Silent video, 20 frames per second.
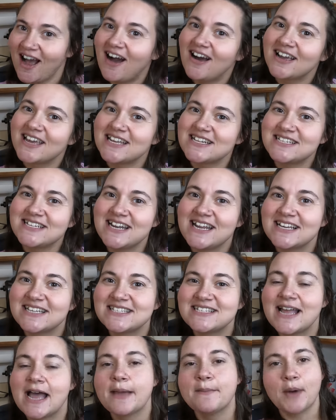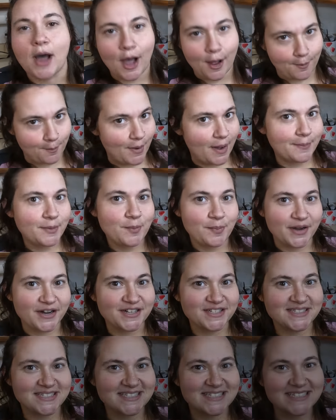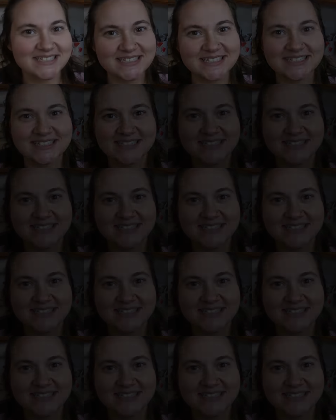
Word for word: I'll catch you next time on Mama Baird's.